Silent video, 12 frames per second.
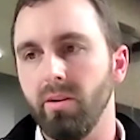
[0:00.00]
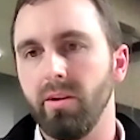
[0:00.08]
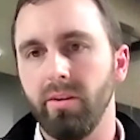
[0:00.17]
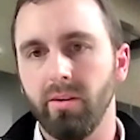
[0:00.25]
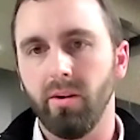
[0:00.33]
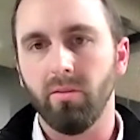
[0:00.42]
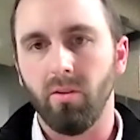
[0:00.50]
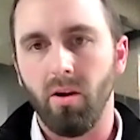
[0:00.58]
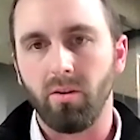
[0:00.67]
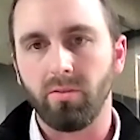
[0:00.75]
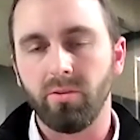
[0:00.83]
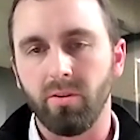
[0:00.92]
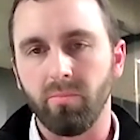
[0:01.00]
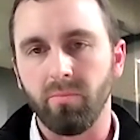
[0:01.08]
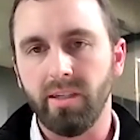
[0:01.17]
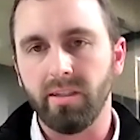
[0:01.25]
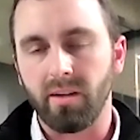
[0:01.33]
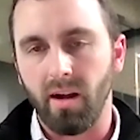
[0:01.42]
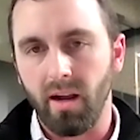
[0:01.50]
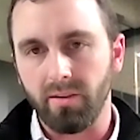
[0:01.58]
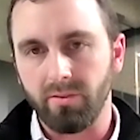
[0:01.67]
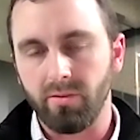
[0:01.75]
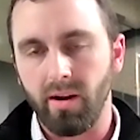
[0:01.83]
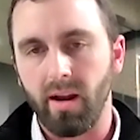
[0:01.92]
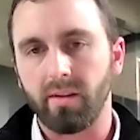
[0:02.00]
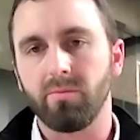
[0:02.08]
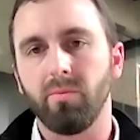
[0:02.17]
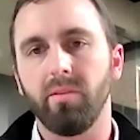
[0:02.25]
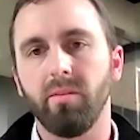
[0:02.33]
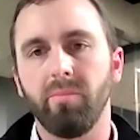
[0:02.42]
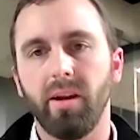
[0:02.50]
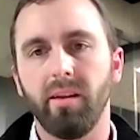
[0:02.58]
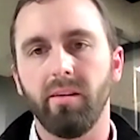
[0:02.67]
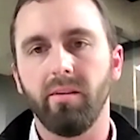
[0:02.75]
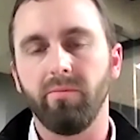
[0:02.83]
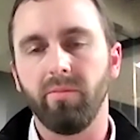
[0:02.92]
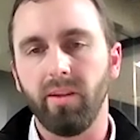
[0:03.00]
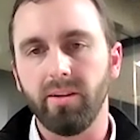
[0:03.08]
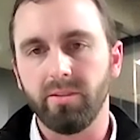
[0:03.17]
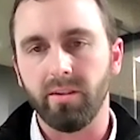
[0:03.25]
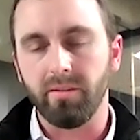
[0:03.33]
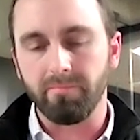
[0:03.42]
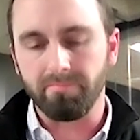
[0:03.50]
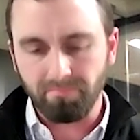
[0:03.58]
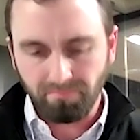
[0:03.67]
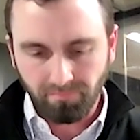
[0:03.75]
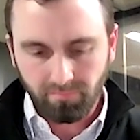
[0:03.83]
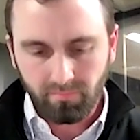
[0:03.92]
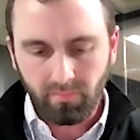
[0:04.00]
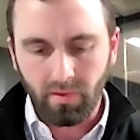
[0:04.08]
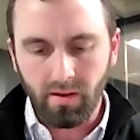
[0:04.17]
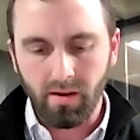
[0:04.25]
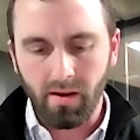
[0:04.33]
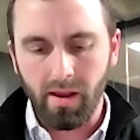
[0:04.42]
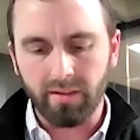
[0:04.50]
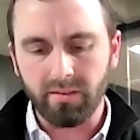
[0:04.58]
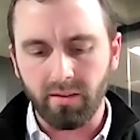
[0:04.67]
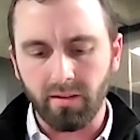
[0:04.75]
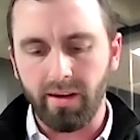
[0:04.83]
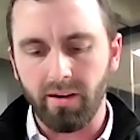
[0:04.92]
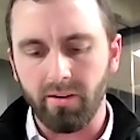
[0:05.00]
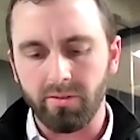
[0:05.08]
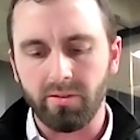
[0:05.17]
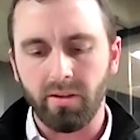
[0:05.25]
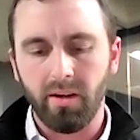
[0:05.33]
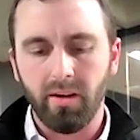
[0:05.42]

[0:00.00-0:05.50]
long-term lease contracts with embedded inflation escalators.